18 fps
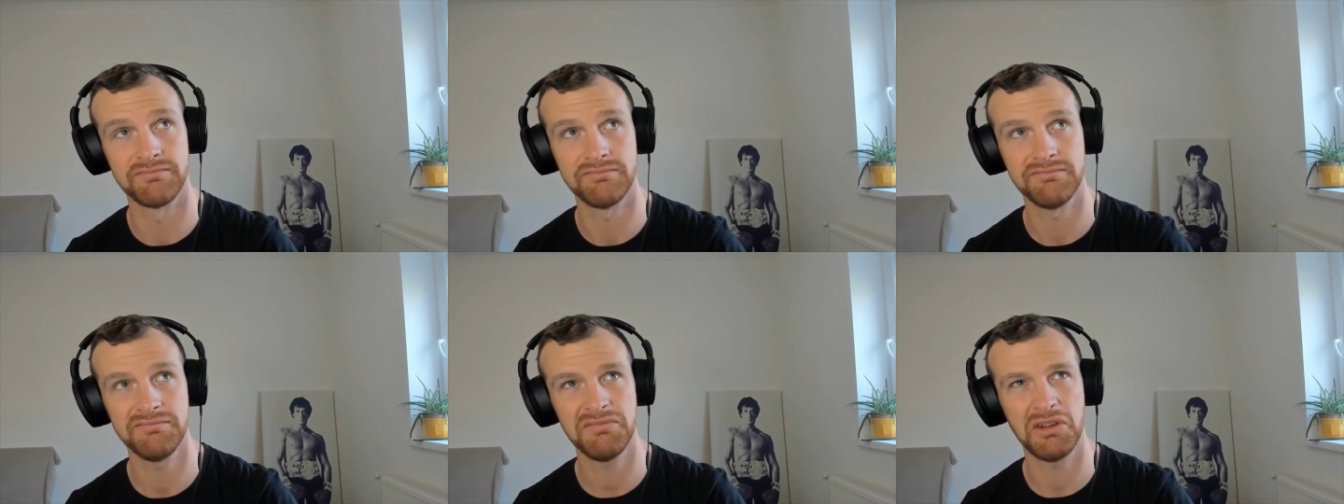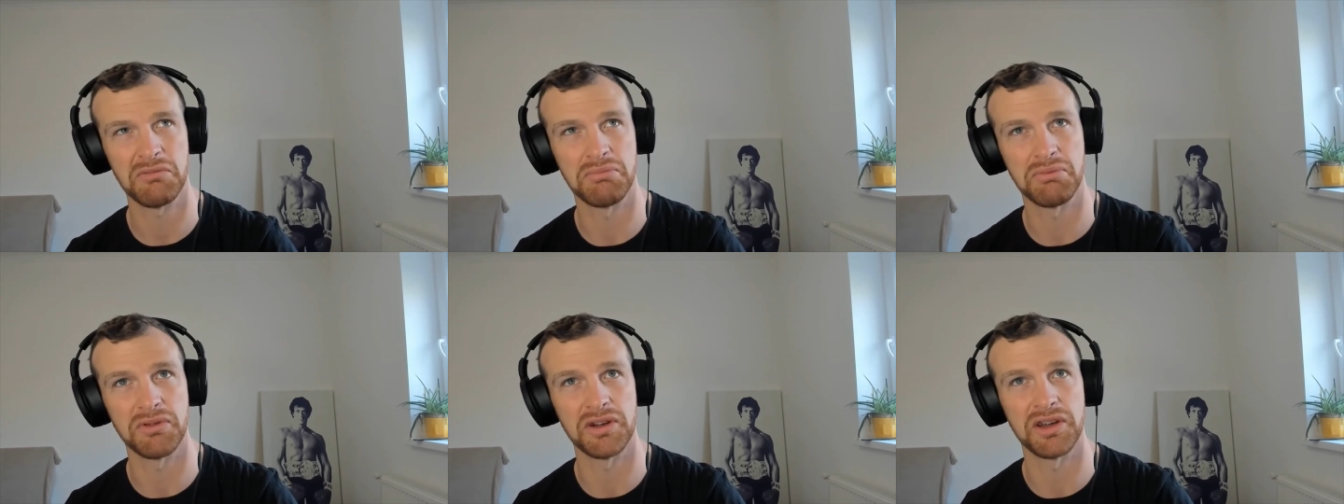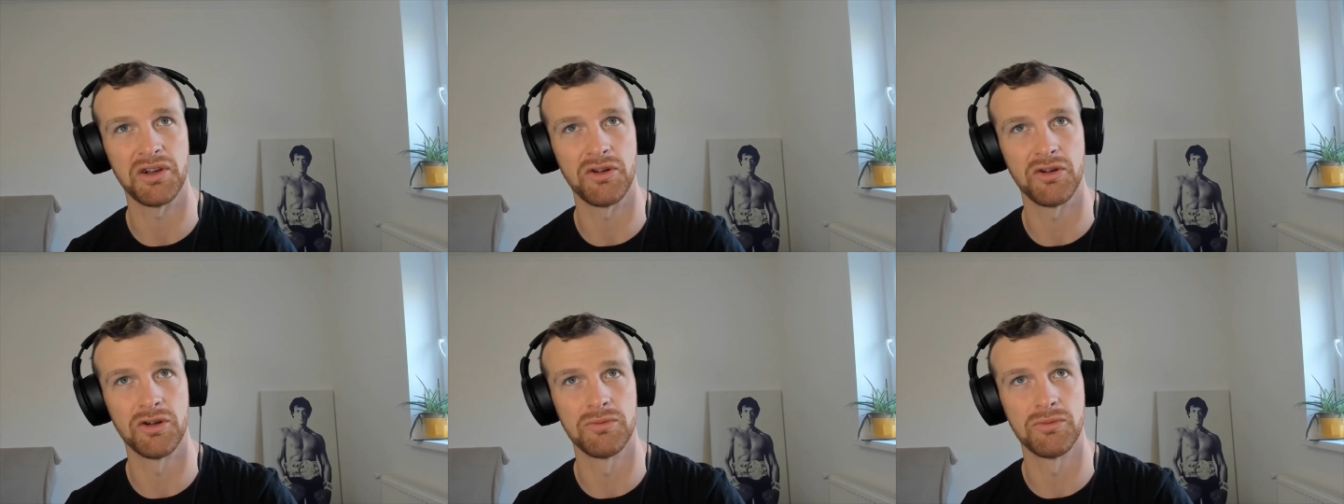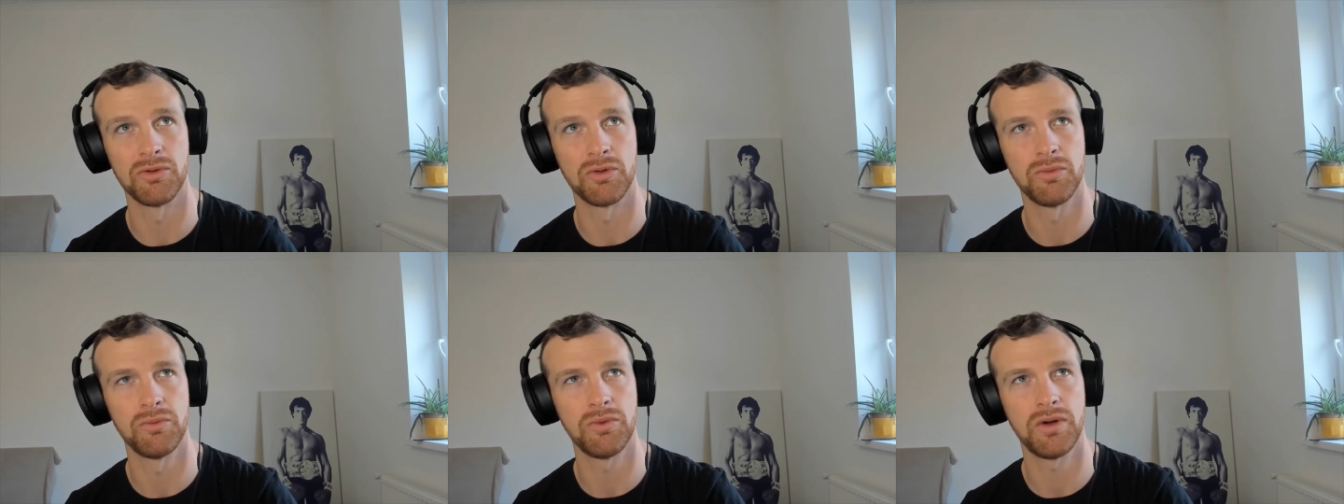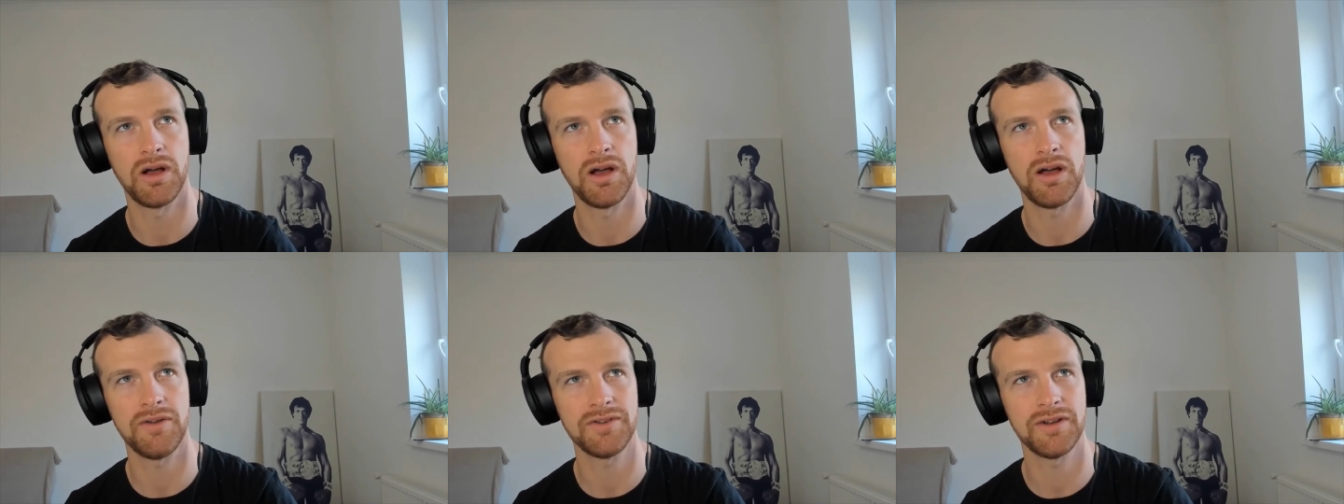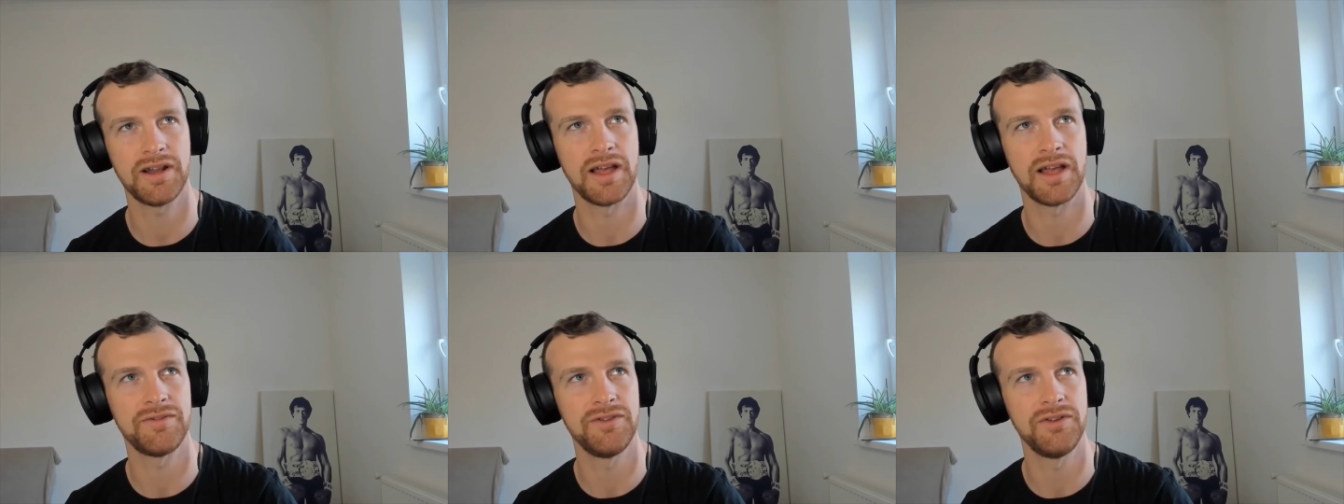not pretty horrible. After
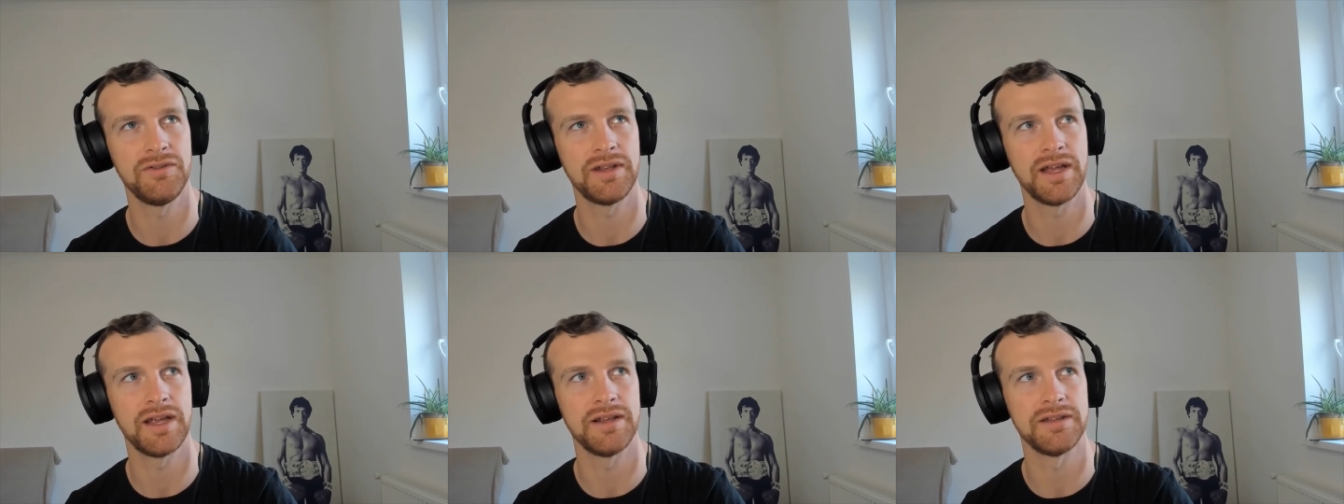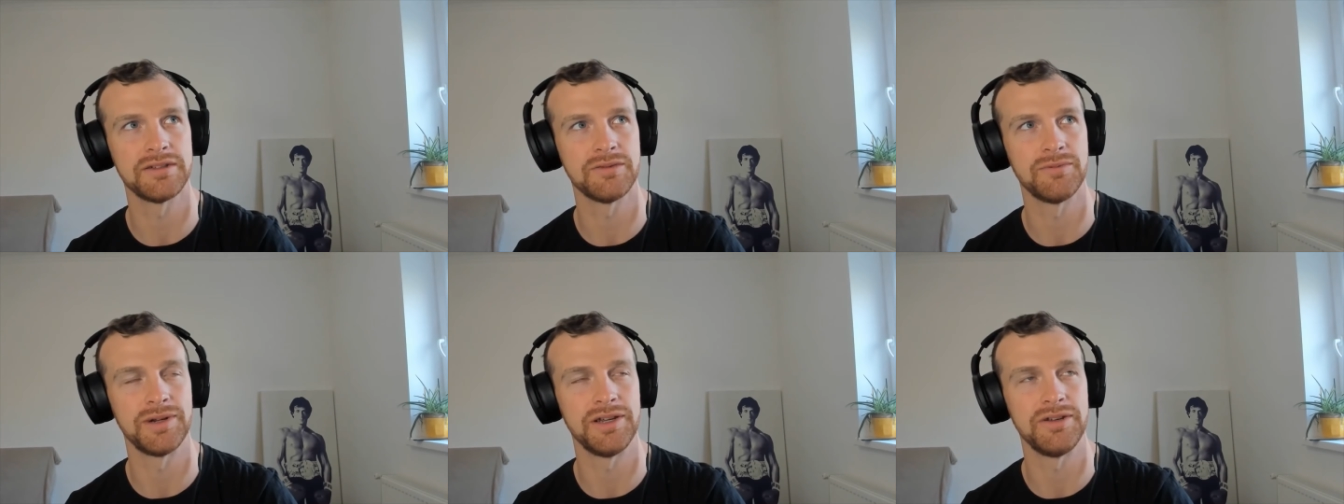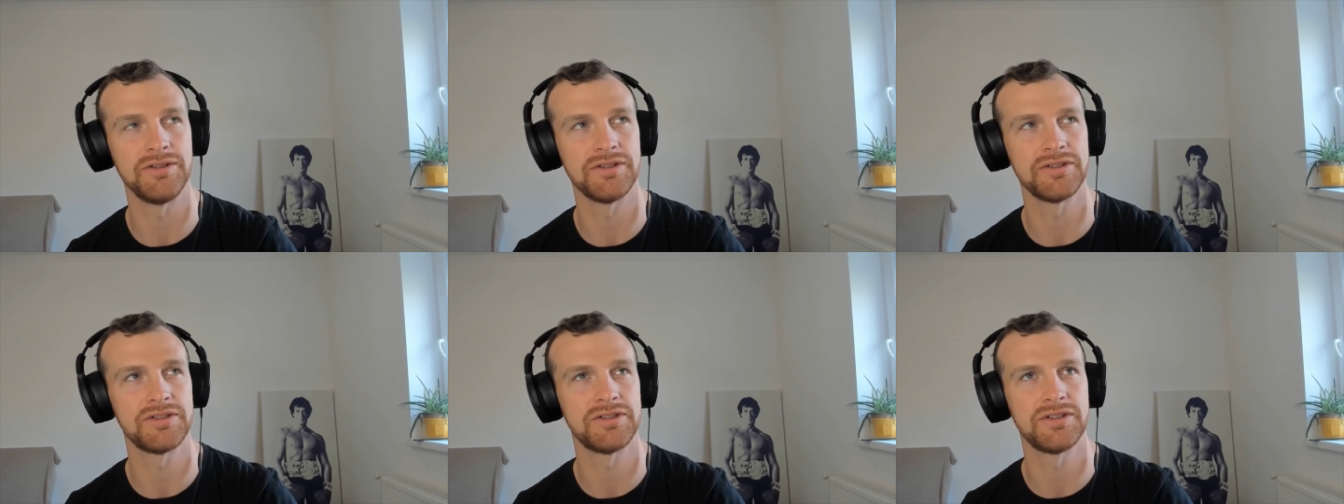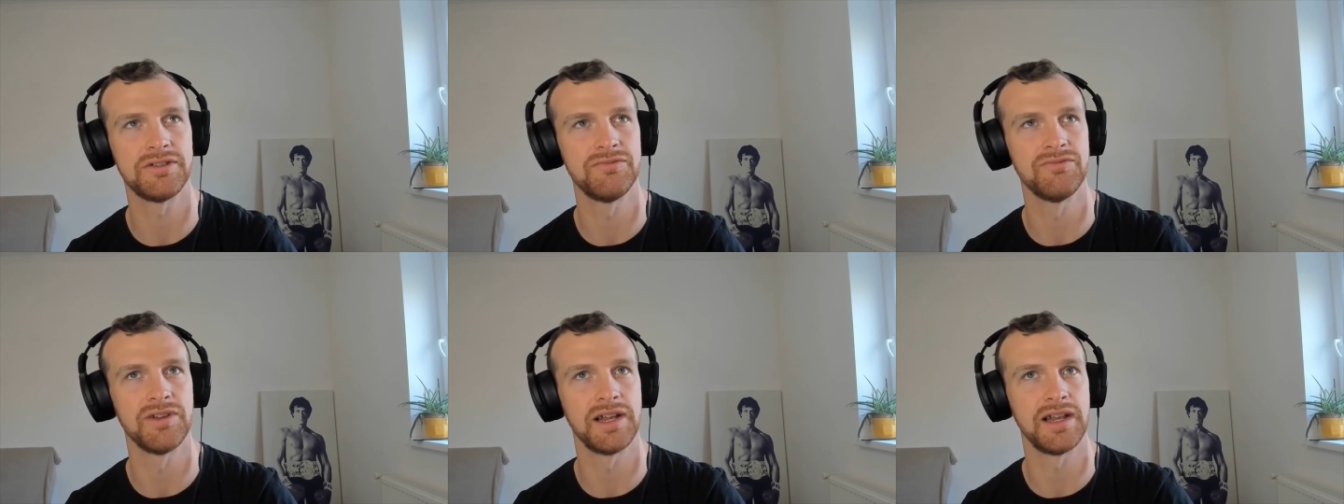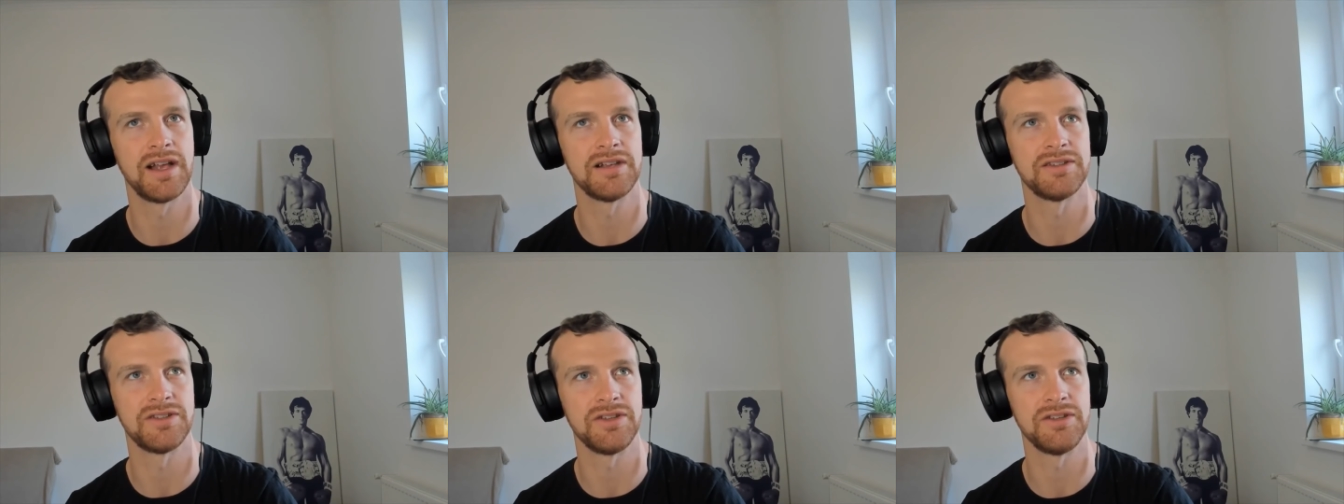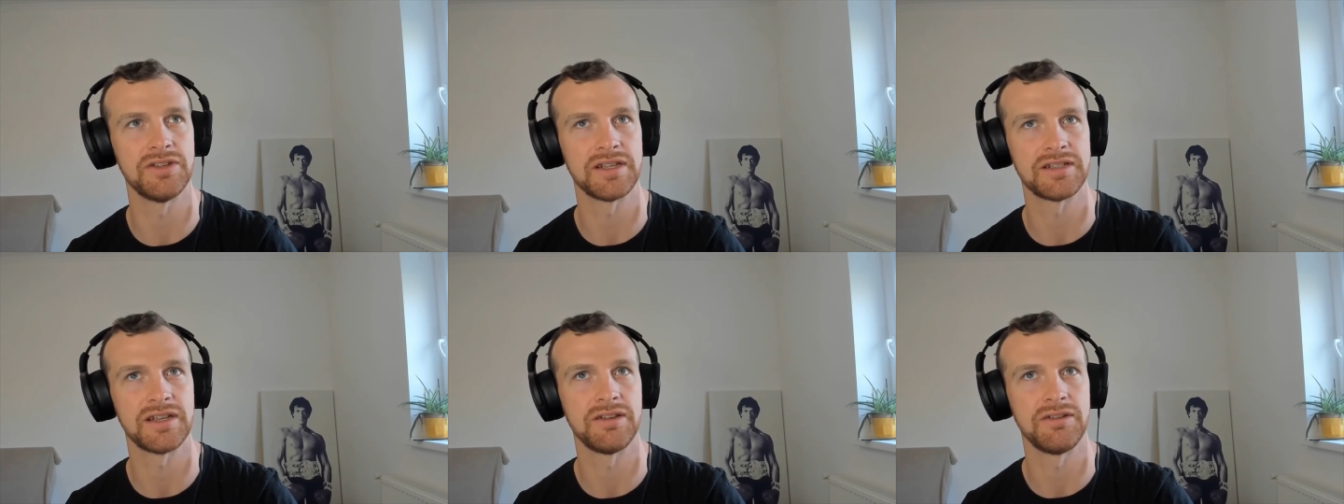like a few days, and when you just realize that
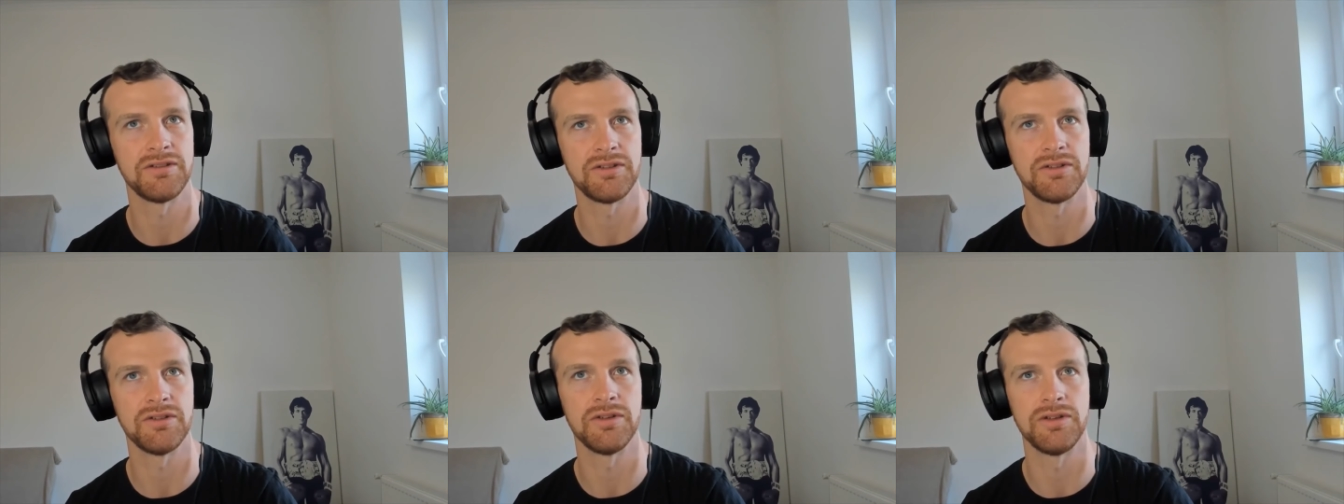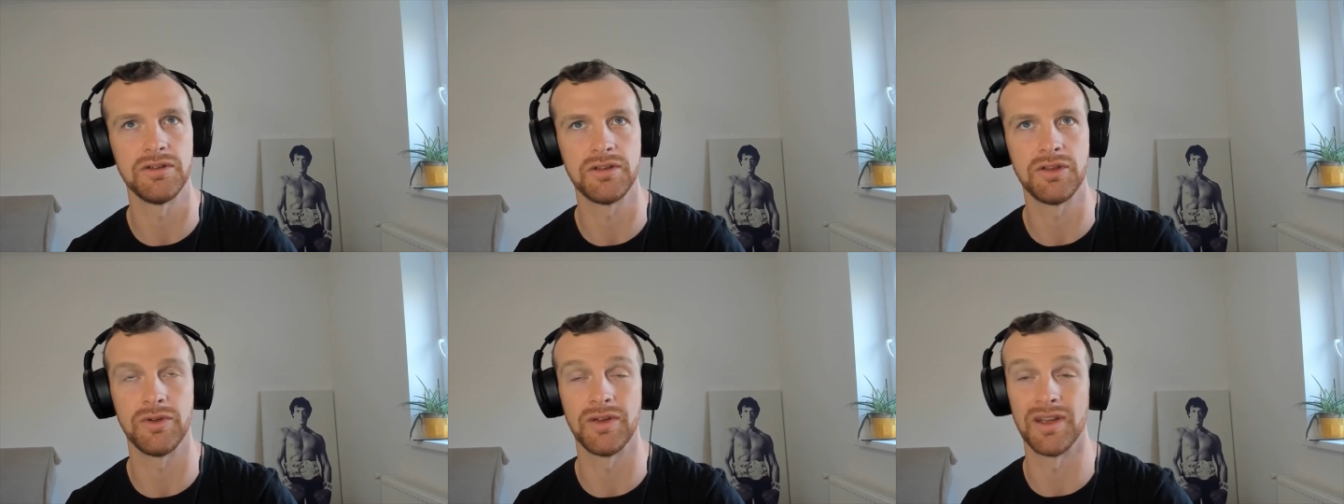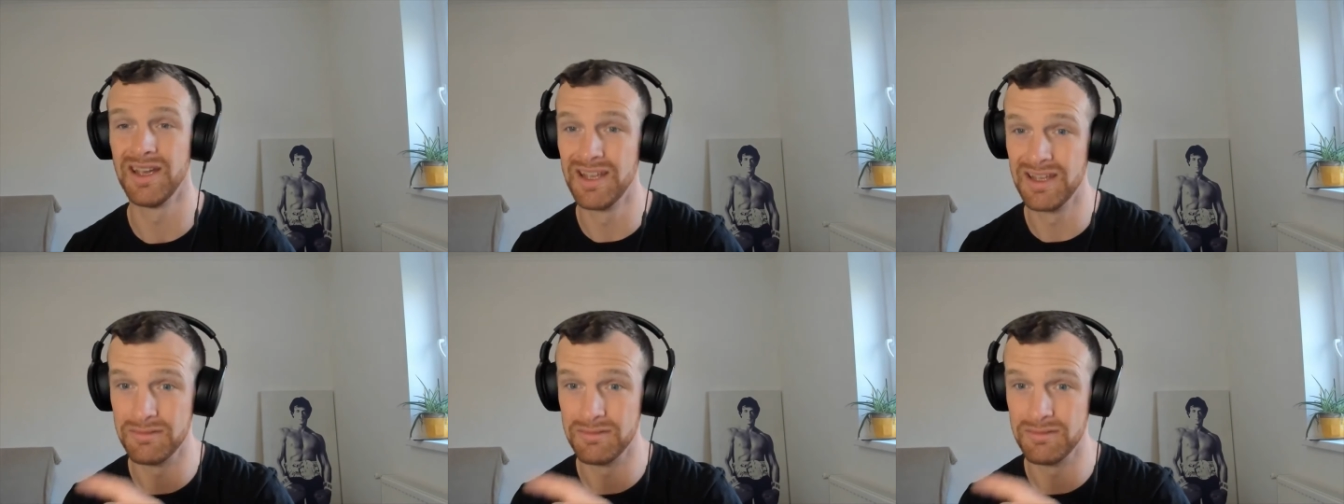that's how you do it.